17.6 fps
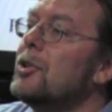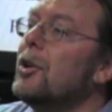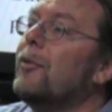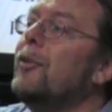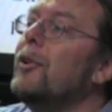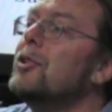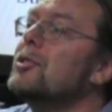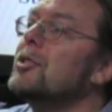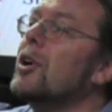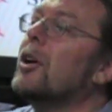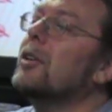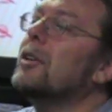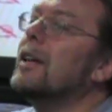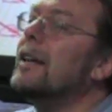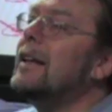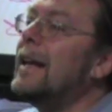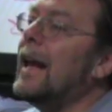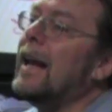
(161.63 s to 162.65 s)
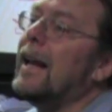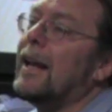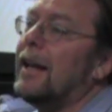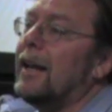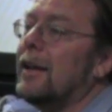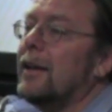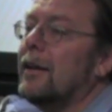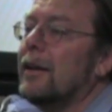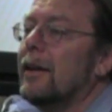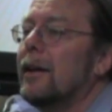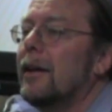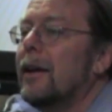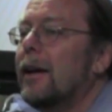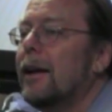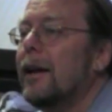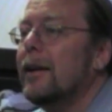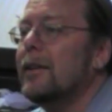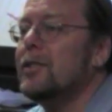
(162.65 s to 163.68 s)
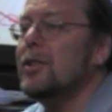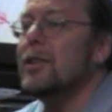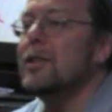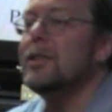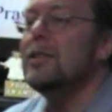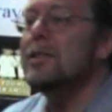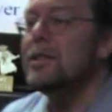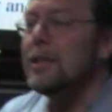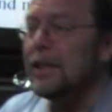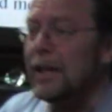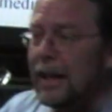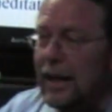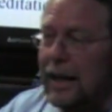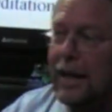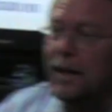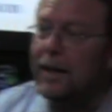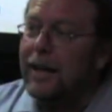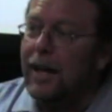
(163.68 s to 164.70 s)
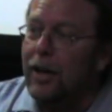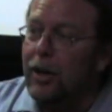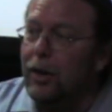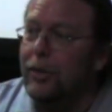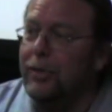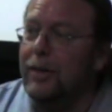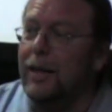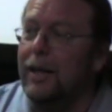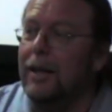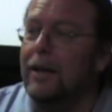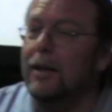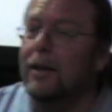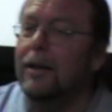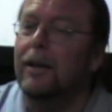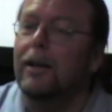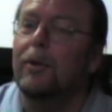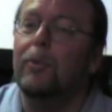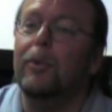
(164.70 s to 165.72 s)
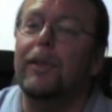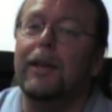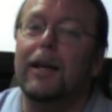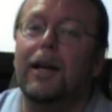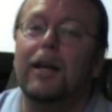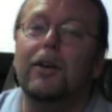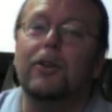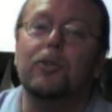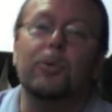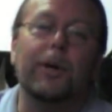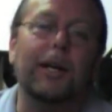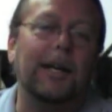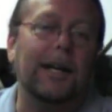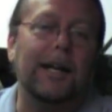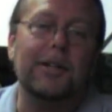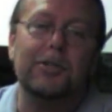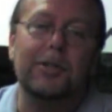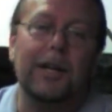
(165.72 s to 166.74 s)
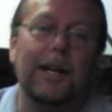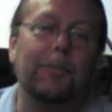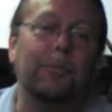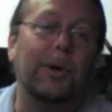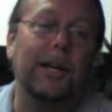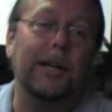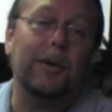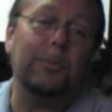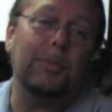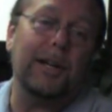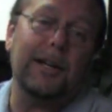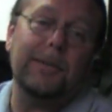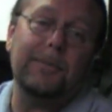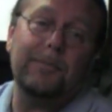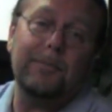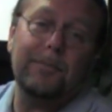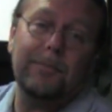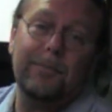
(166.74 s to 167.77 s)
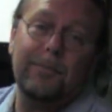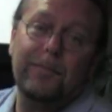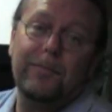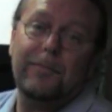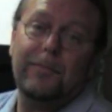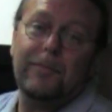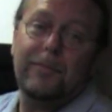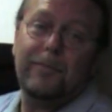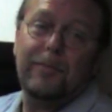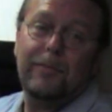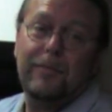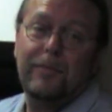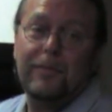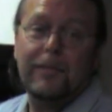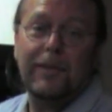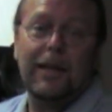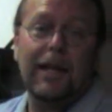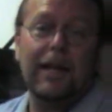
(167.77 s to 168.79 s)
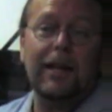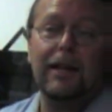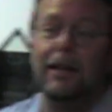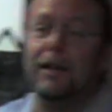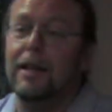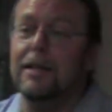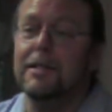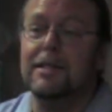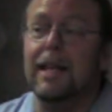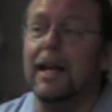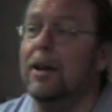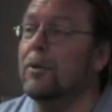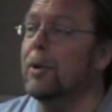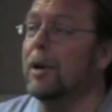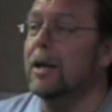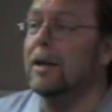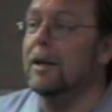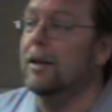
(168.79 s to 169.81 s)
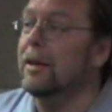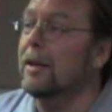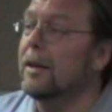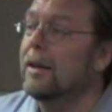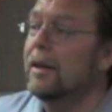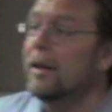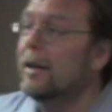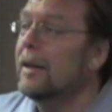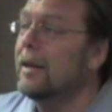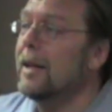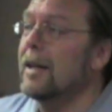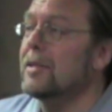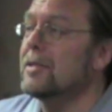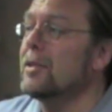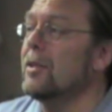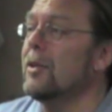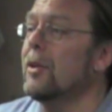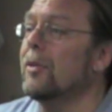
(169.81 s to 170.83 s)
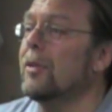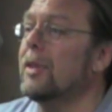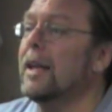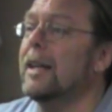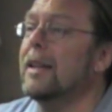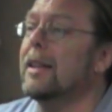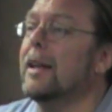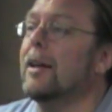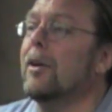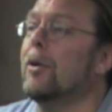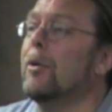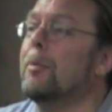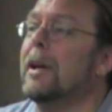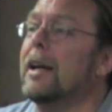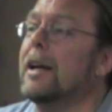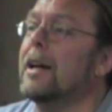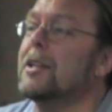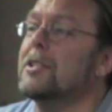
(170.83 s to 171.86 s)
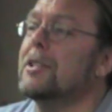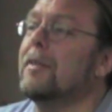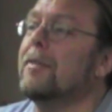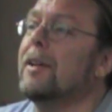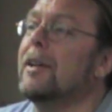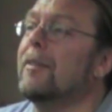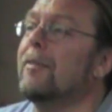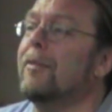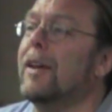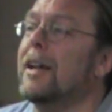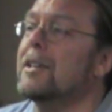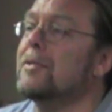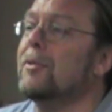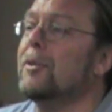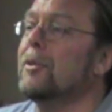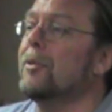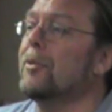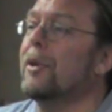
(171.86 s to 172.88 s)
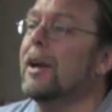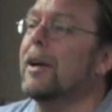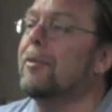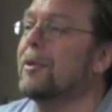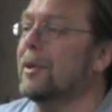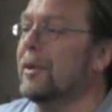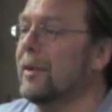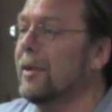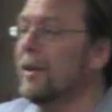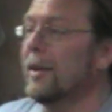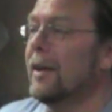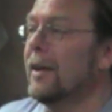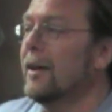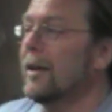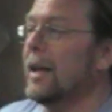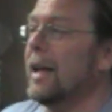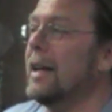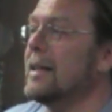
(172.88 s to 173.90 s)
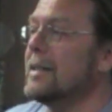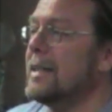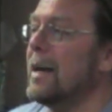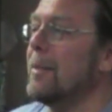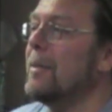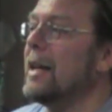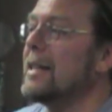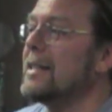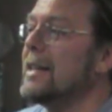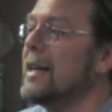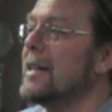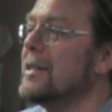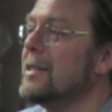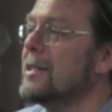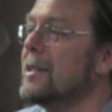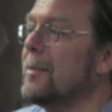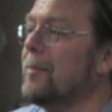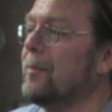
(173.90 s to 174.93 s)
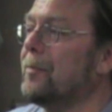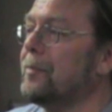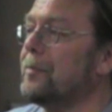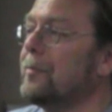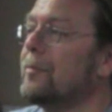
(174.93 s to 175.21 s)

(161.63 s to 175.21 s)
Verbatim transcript: So if you start today to, to eat healthy, within 120 days, you're going to have brand new blood. Okay? It's that quick. Yeah, so don't think that, oh my gosh, I've eaten fast food forever. Okay, does that make sense?